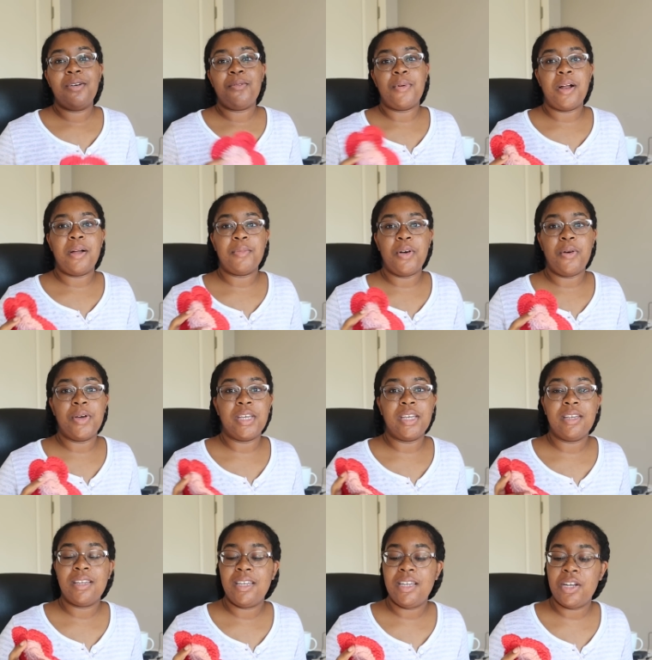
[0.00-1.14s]
where I'm
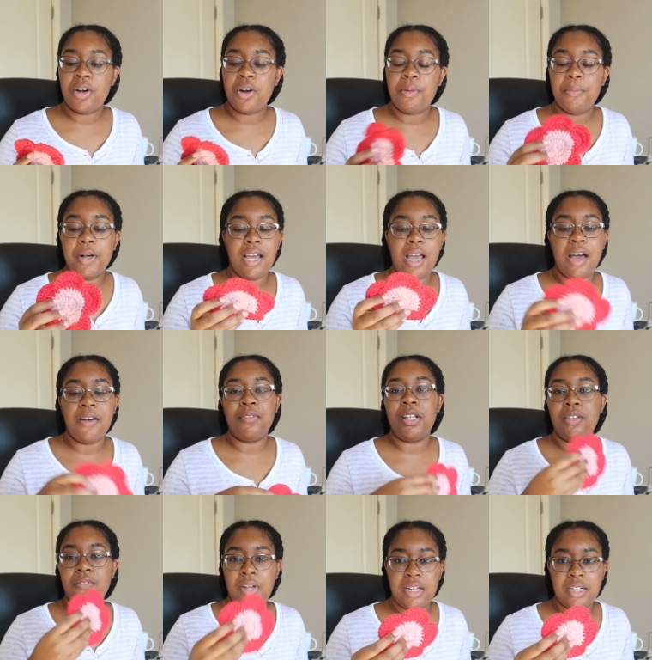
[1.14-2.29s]
going here. I have like
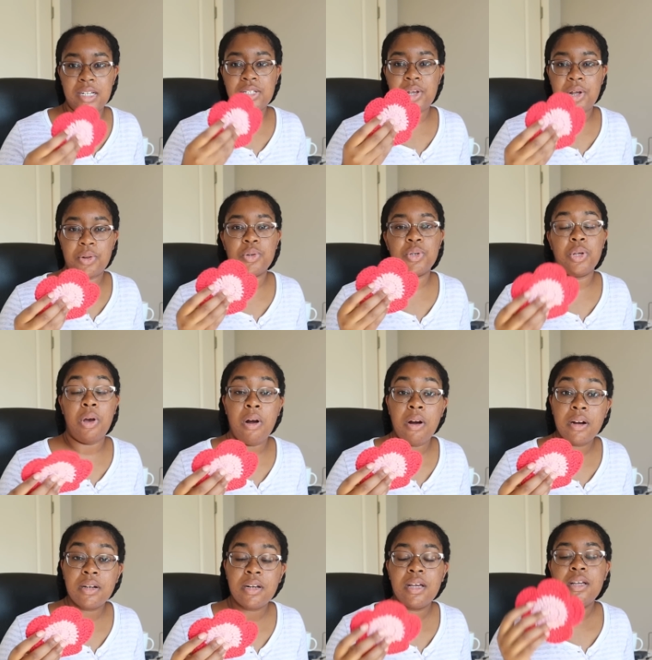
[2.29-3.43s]
the Valentine's colored
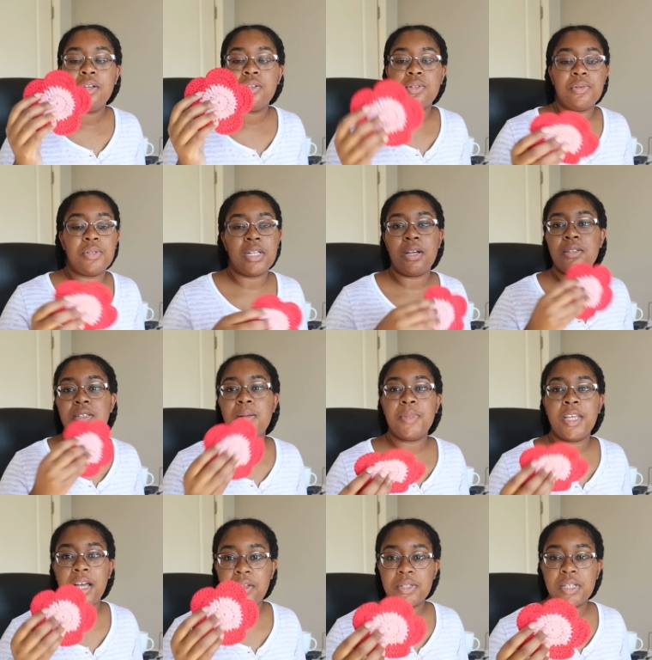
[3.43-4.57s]
yarn, so it's like
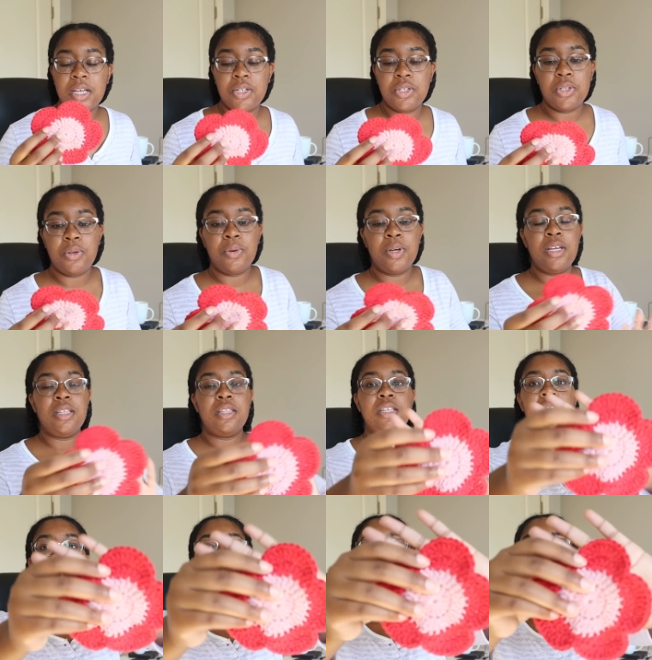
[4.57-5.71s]
something else I could do.
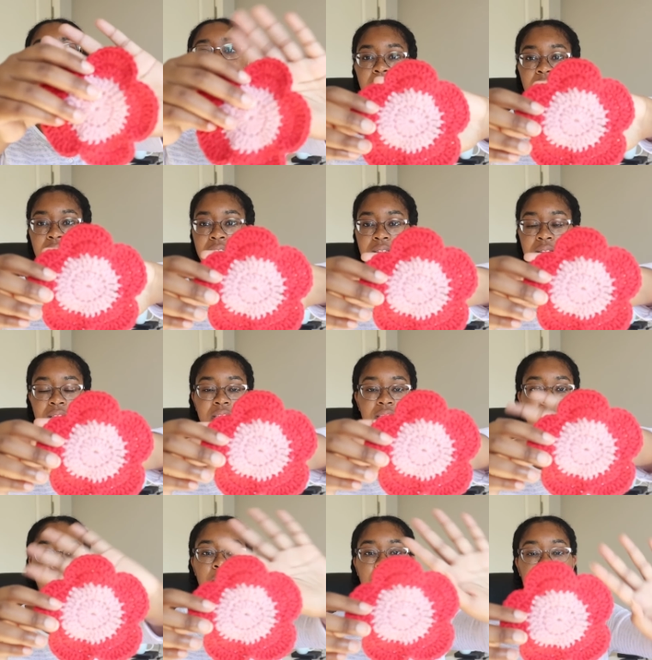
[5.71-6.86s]
This is a
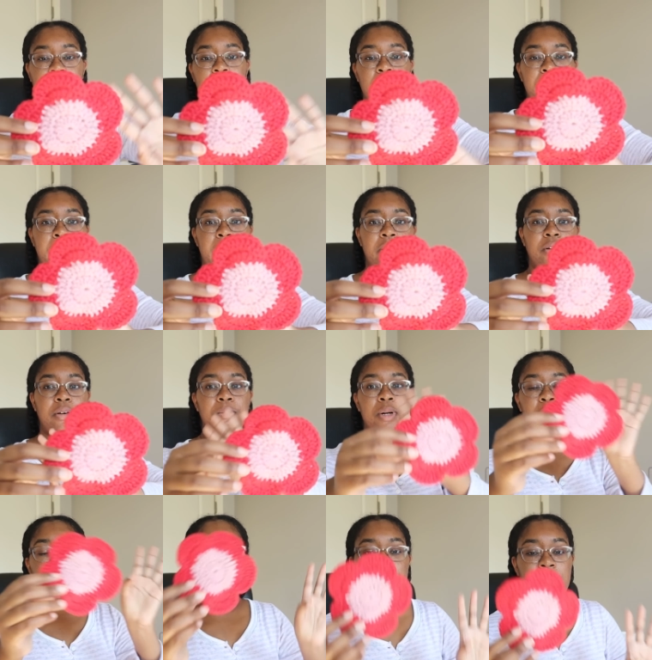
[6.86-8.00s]
simple flower pattern,
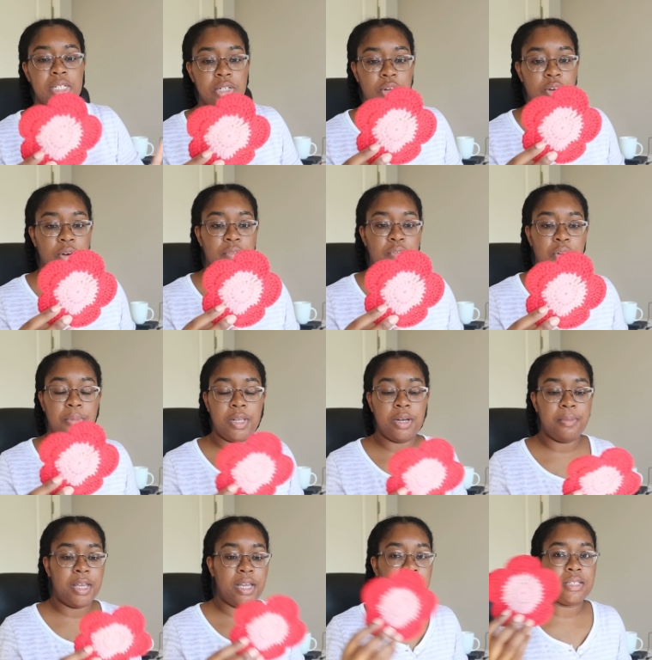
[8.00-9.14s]
much easier for me to
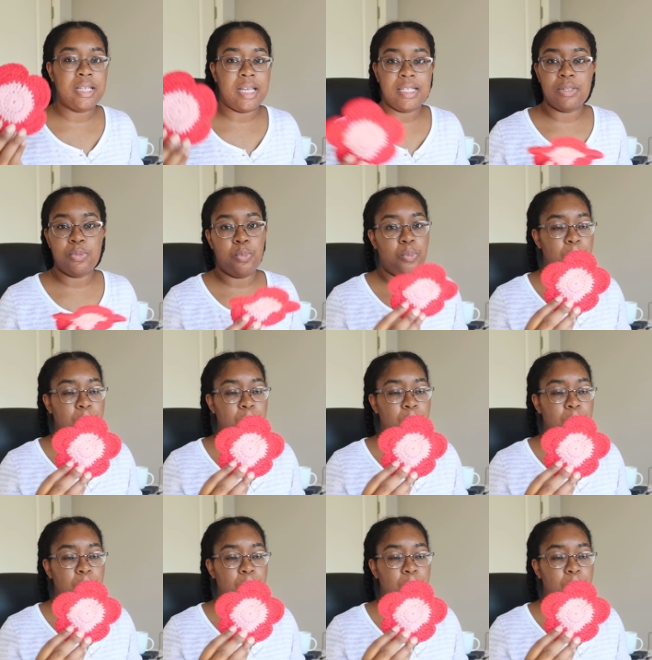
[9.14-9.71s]
make, takes